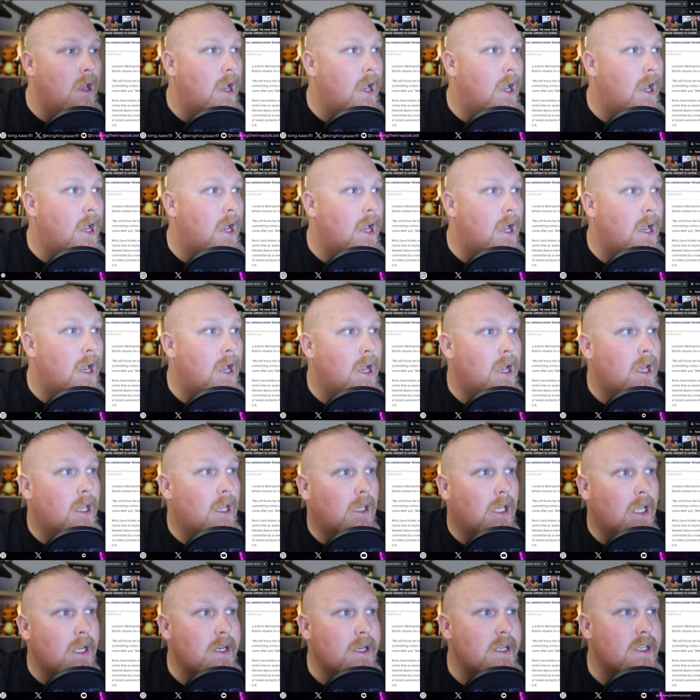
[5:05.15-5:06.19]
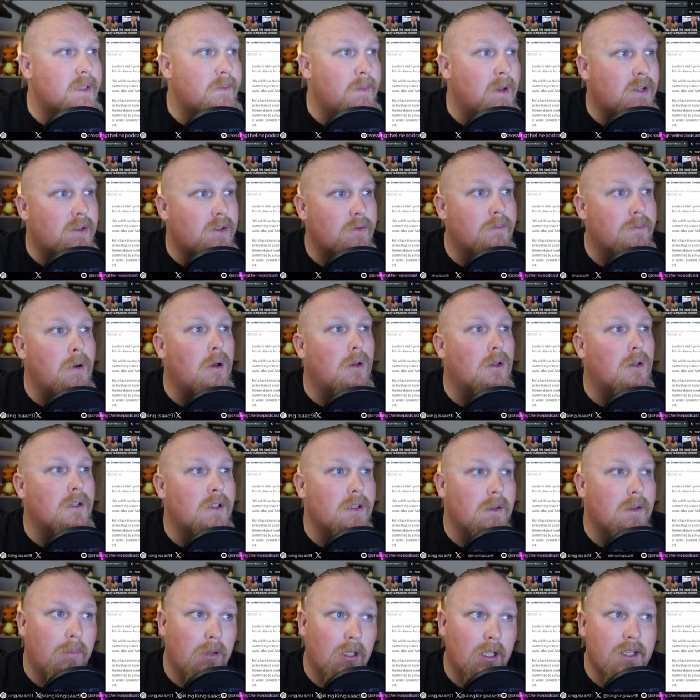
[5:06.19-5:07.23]
London's
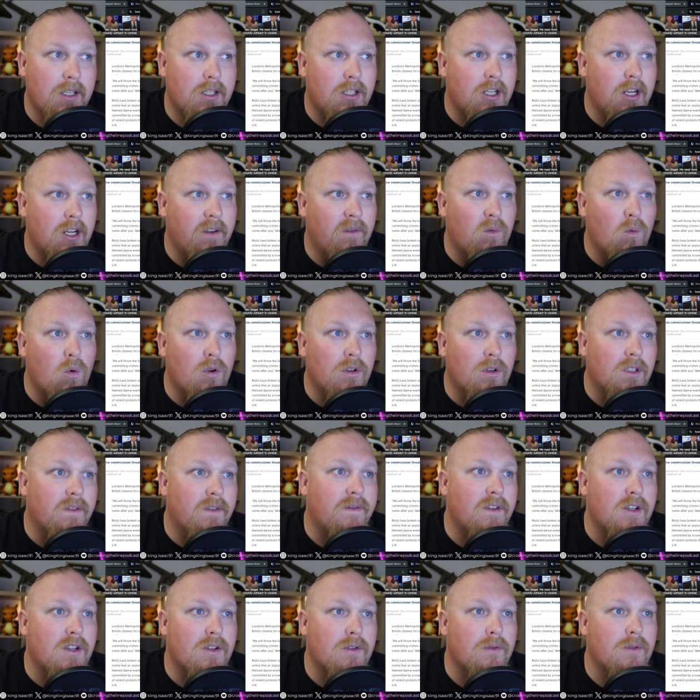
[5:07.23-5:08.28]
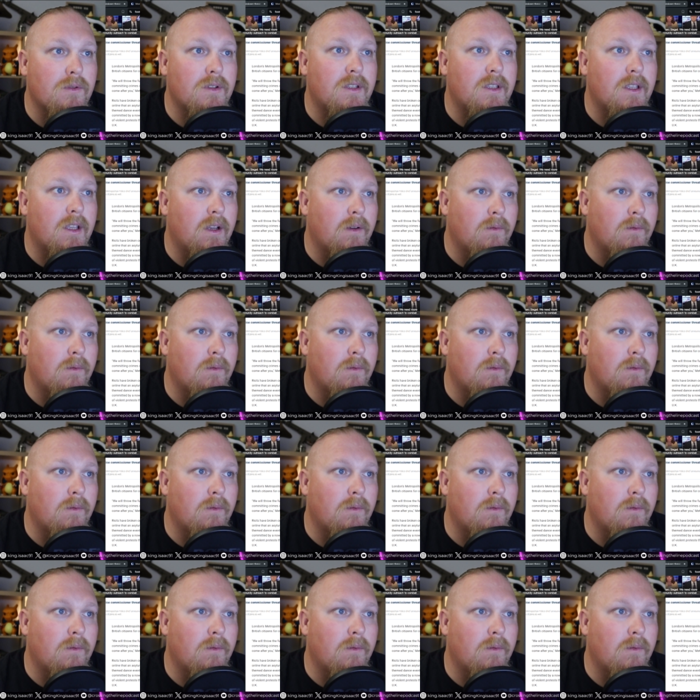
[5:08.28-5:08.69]
Metropolitan Police Chief warned officials